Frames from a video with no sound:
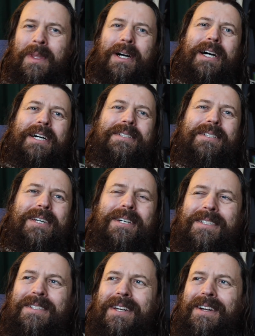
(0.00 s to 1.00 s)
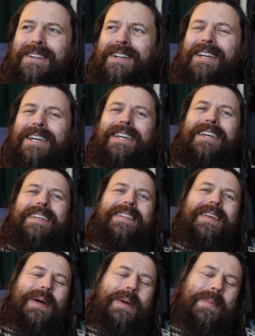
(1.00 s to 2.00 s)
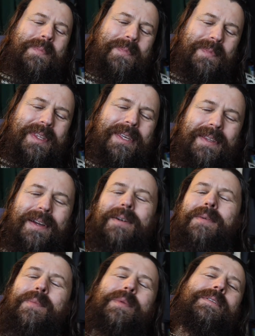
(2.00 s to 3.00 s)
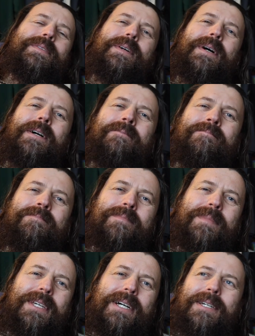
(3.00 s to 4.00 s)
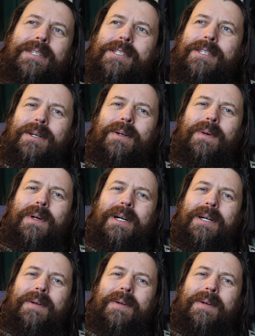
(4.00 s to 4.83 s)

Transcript: I had to cut there. But yeah, so